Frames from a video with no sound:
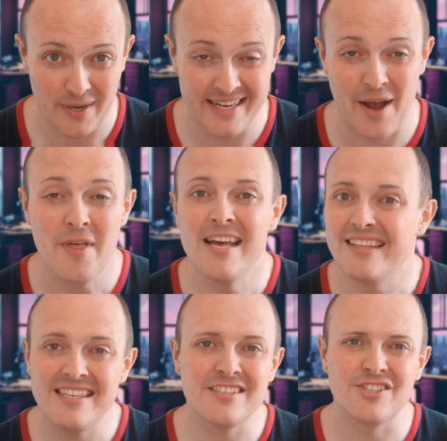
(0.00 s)
Now,
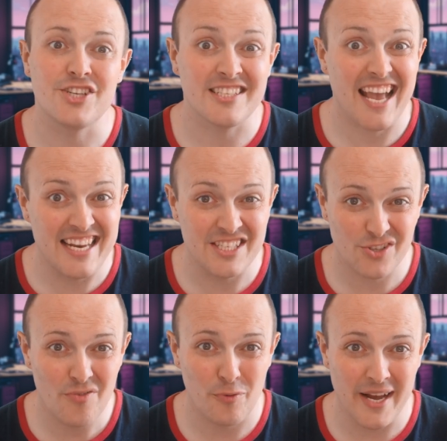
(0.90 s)
this isn't just any
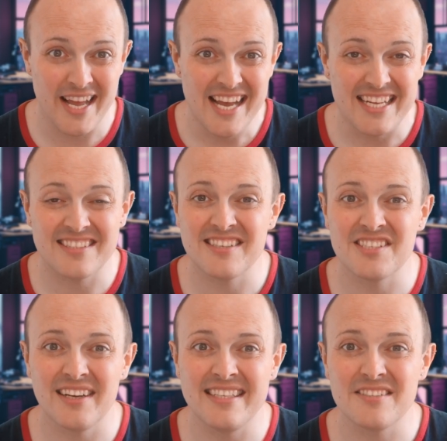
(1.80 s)
software, it's
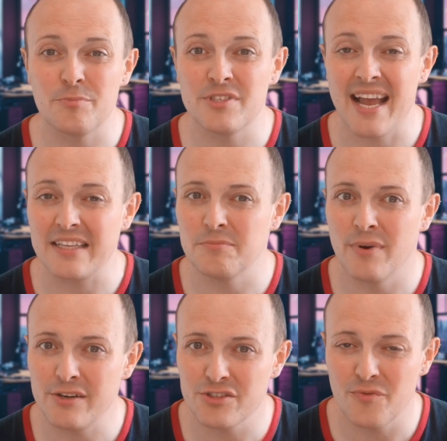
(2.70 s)
designed to protect
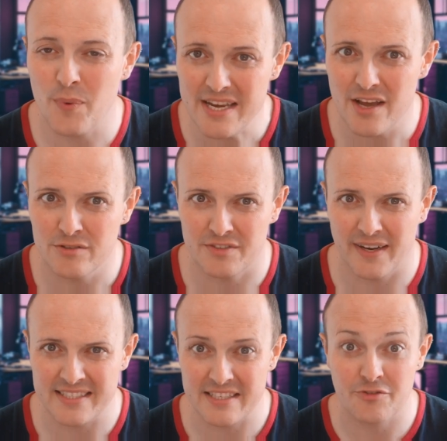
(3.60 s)
Microsoft Windows
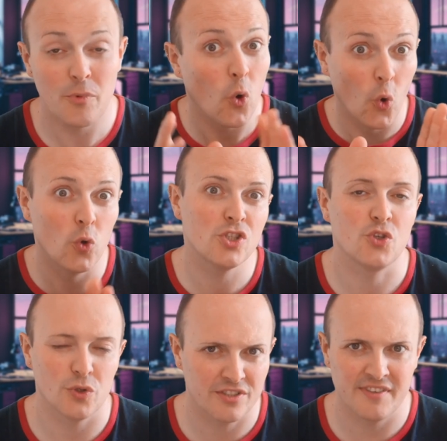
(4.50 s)
devices from all
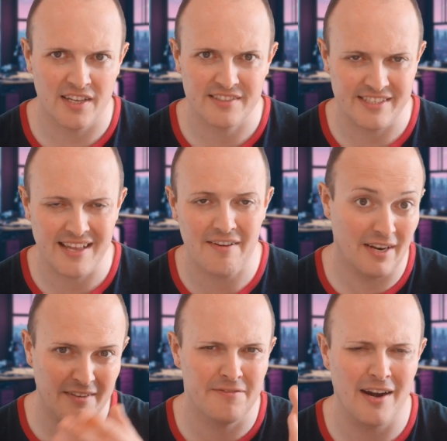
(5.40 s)
sorts of nasty stuff
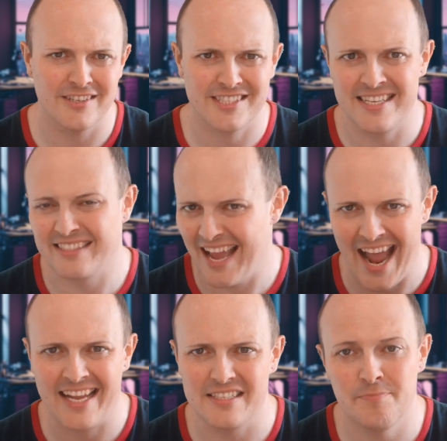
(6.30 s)
like viruses and
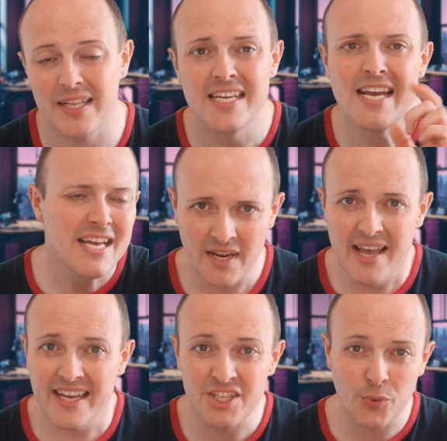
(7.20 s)
hackers. But
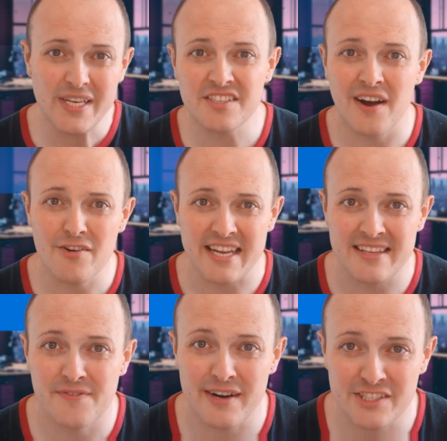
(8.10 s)
in a twist of irony,
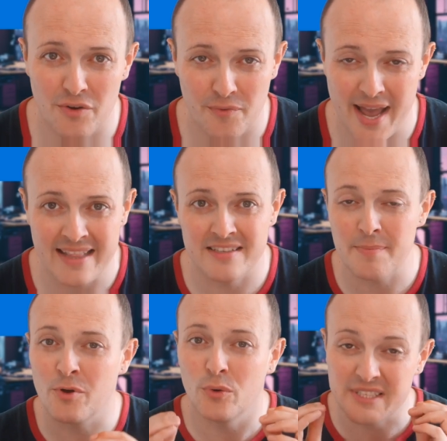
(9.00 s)
this very software ended
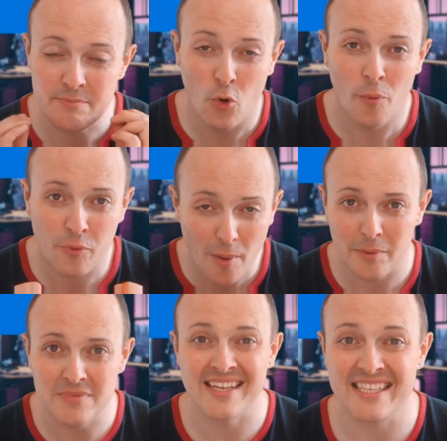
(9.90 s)
up causing more
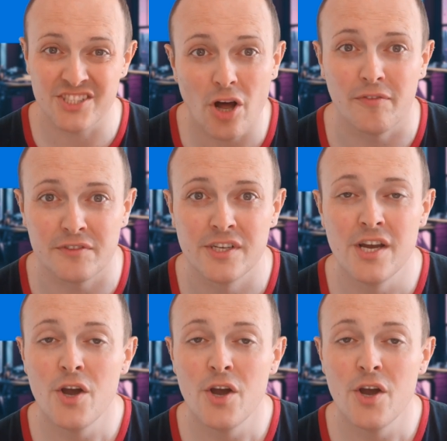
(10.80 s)
problems than it solved.